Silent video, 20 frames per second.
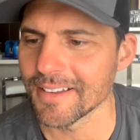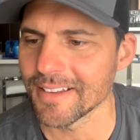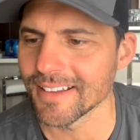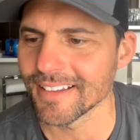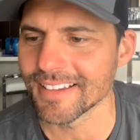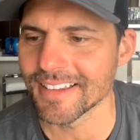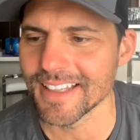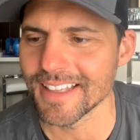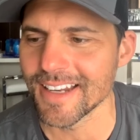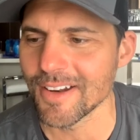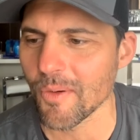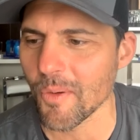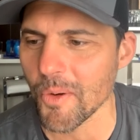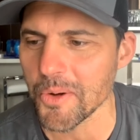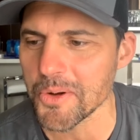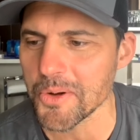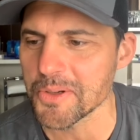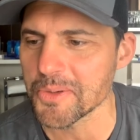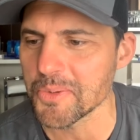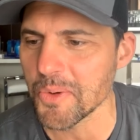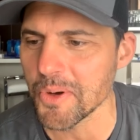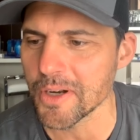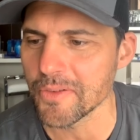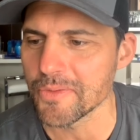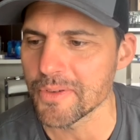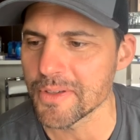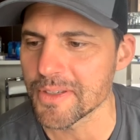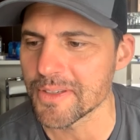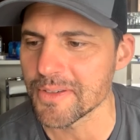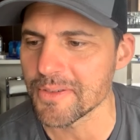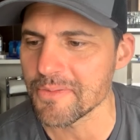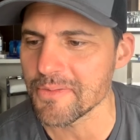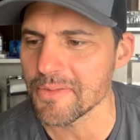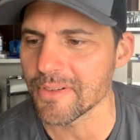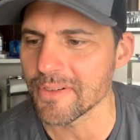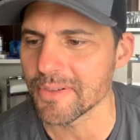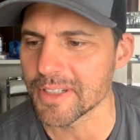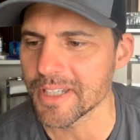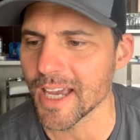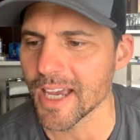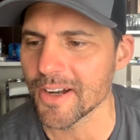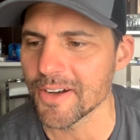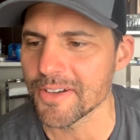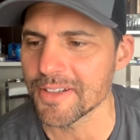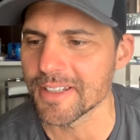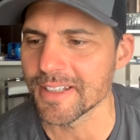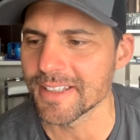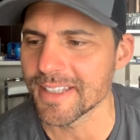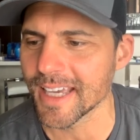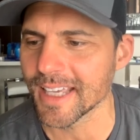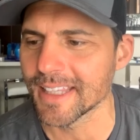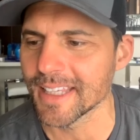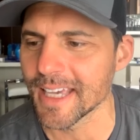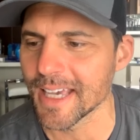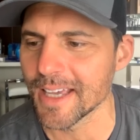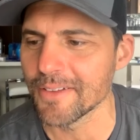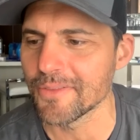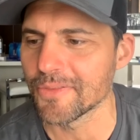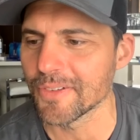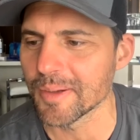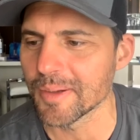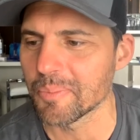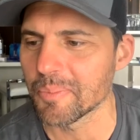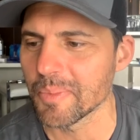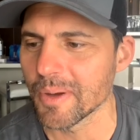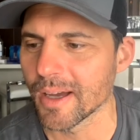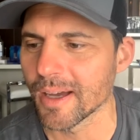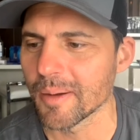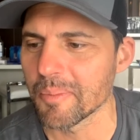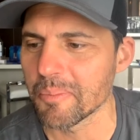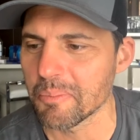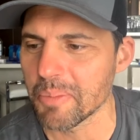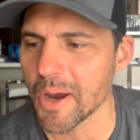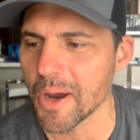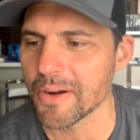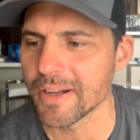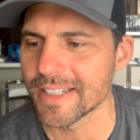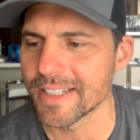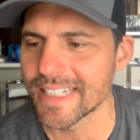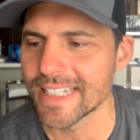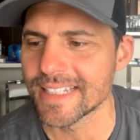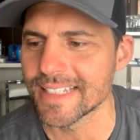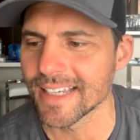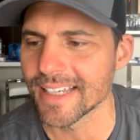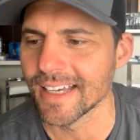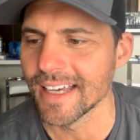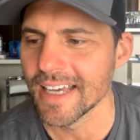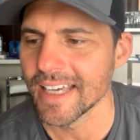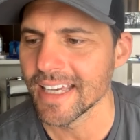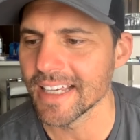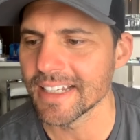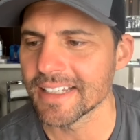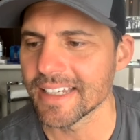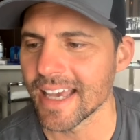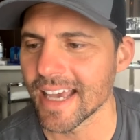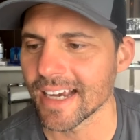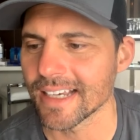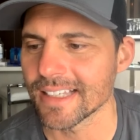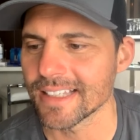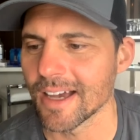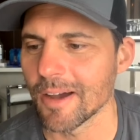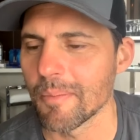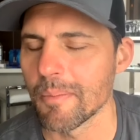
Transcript: then orders one of his retainers to take the infant uh, into exile.